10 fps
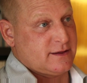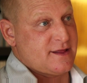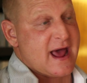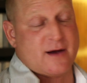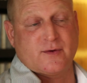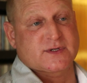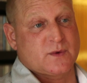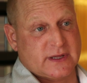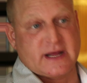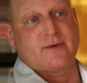that
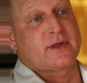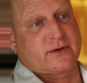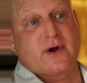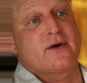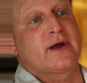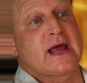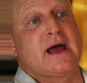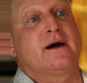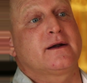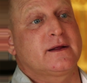was what they were throwing
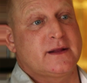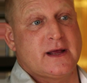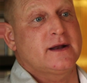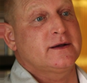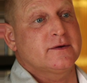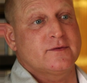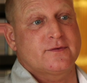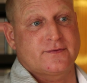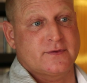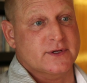out at the end of
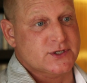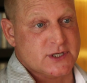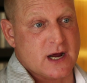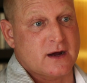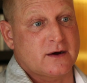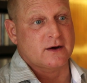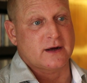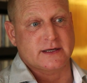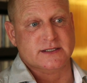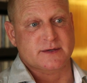the show.
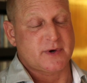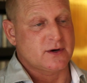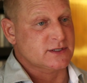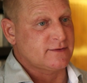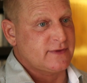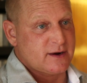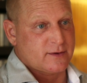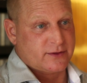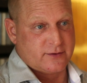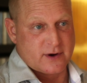I suppose if
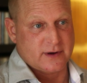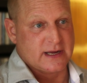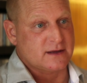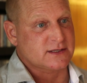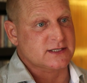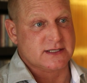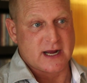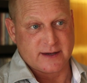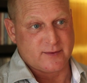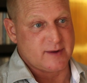they were throwing out
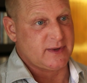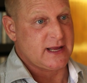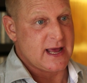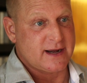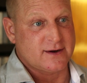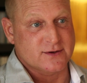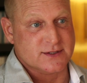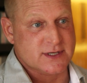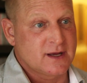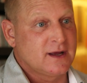Steinway
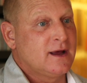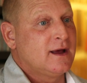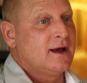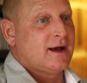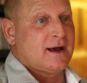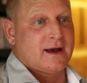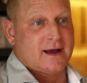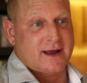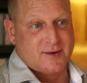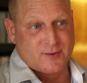pianos,
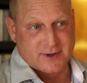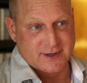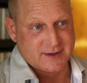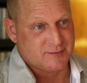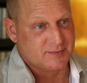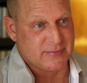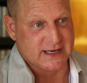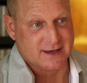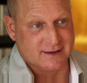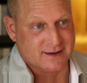I would
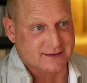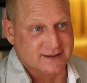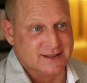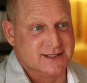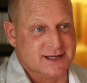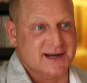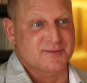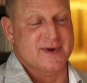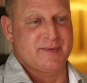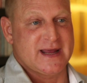be collecting
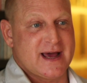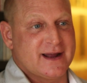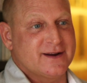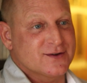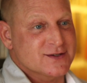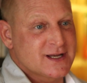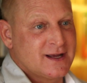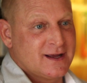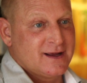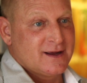Steinway pianos,
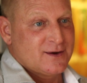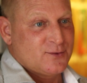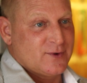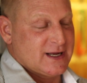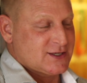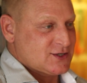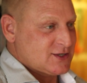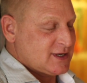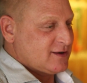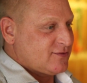
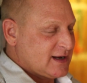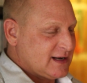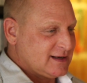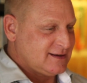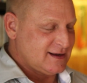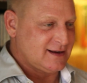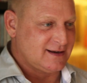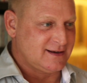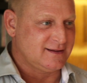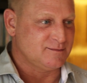which if I
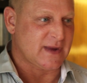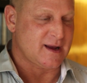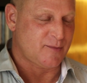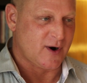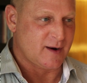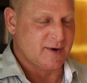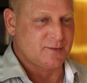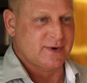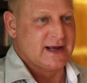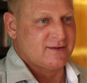did, my
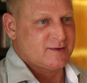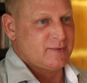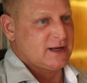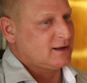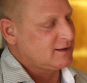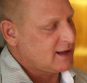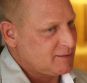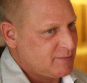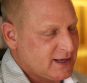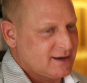apartment would have to be a
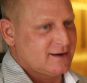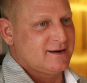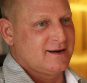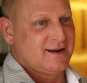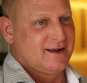lot bigger